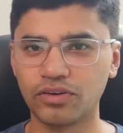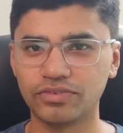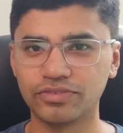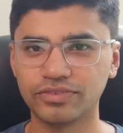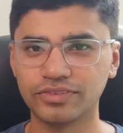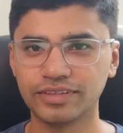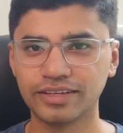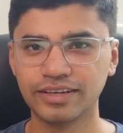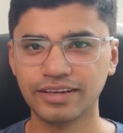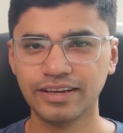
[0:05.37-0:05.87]
of.
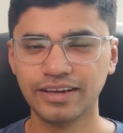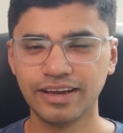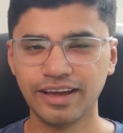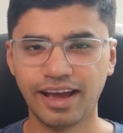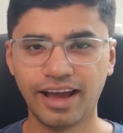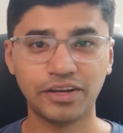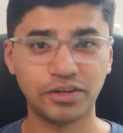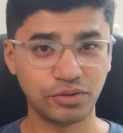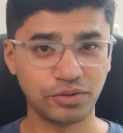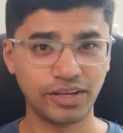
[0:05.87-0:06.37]

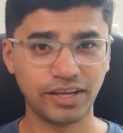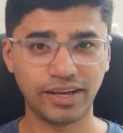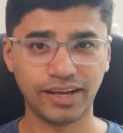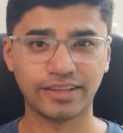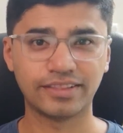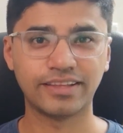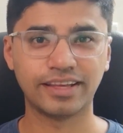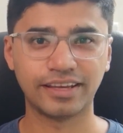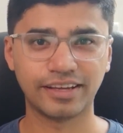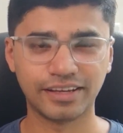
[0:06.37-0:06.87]
And today
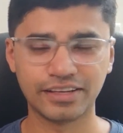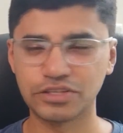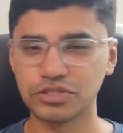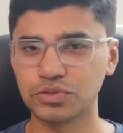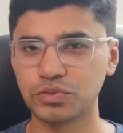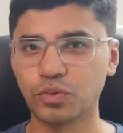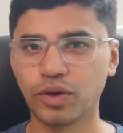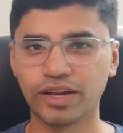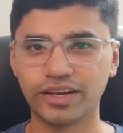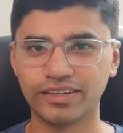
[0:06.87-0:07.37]
I think
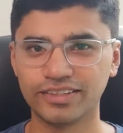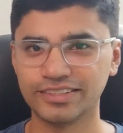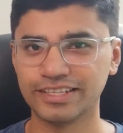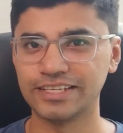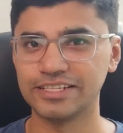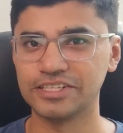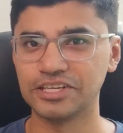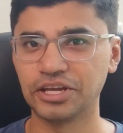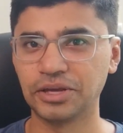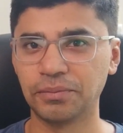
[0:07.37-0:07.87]
is one
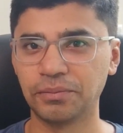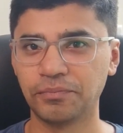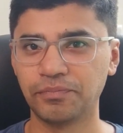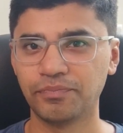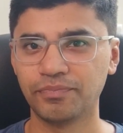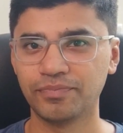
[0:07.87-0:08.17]
such day.